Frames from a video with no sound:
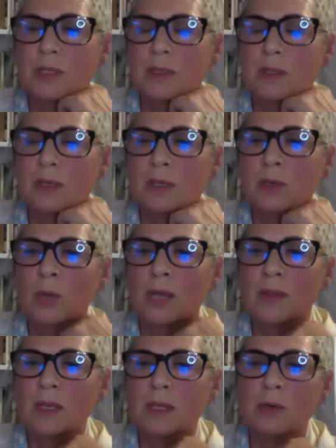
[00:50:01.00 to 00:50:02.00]
in a way,
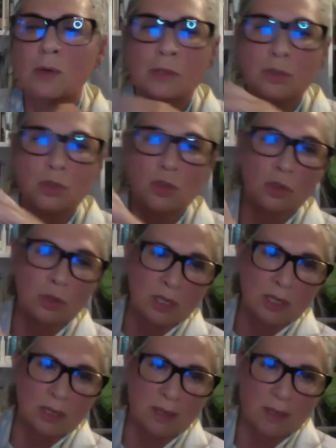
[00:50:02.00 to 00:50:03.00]
the hero's
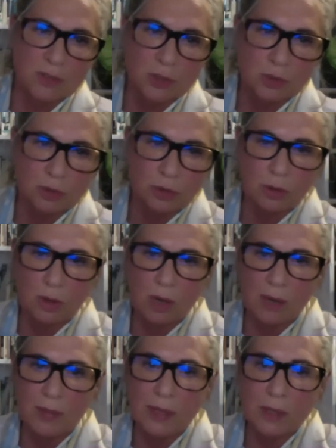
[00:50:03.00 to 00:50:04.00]
journey has,
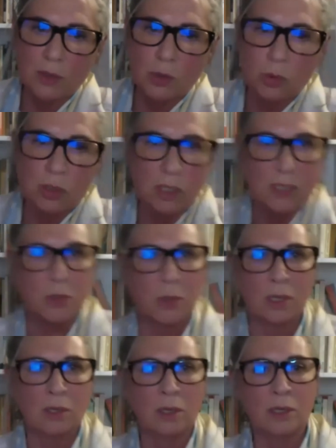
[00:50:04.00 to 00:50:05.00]
I think, taught us quite
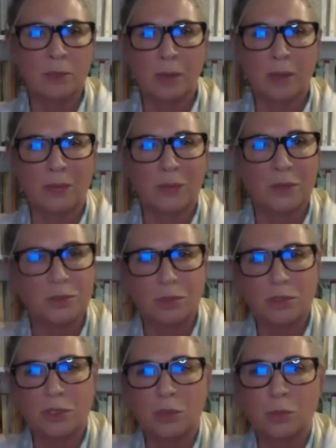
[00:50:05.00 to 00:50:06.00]
a lot about this,
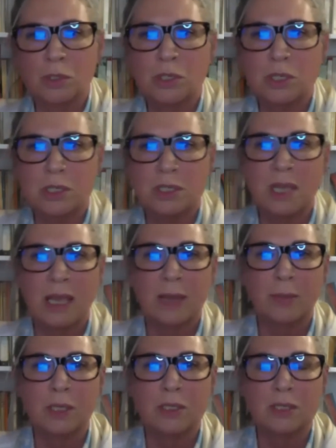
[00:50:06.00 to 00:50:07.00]
Richard, wouldn't you say?
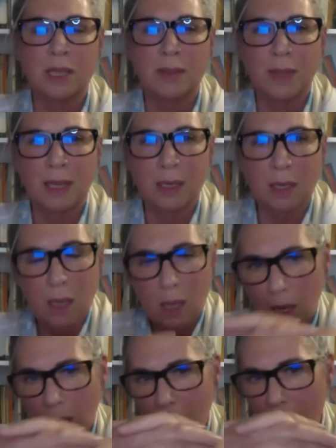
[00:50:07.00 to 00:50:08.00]
Because I think,
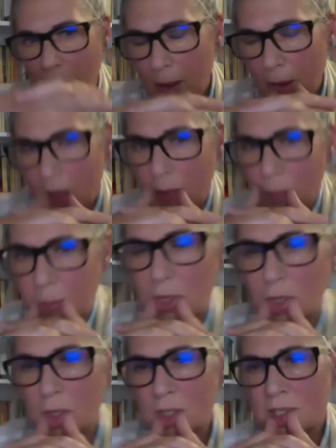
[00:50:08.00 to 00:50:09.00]

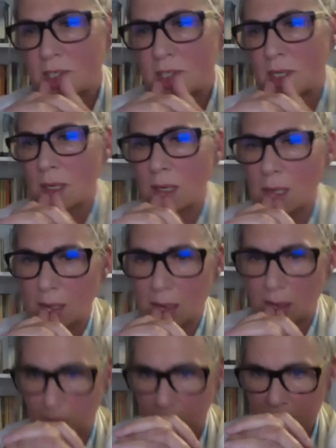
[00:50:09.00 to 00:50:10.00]
because
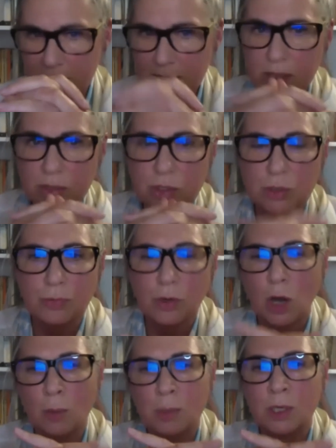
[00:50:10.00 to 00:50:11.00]
this is a sort of
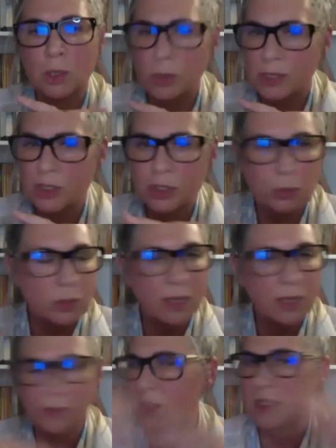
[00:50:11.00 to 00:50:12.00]
common question. We
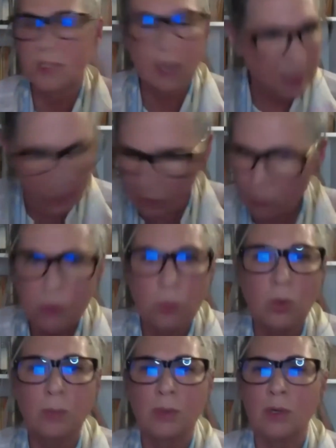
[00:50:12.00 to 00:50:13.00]
get this at every
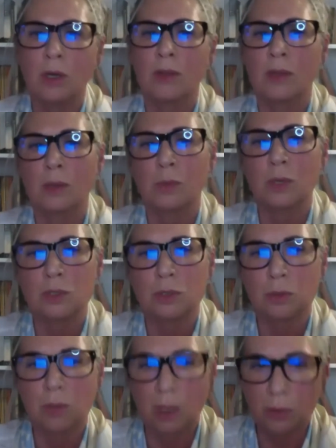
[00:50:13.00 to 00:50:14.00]
webinar that we
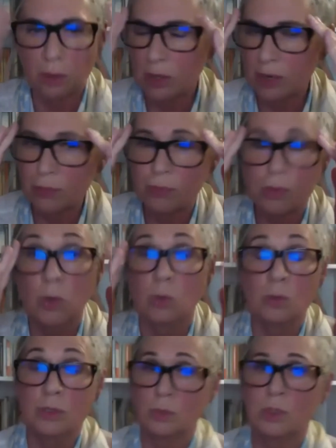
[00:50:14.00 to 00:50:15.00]
do and on every
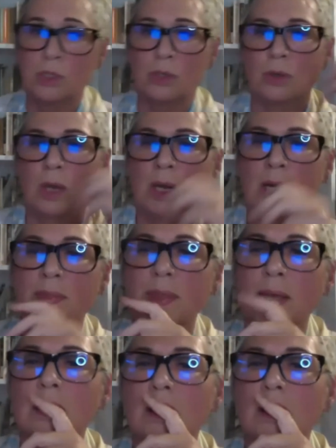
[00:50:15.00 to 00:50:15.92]
course we do. And I think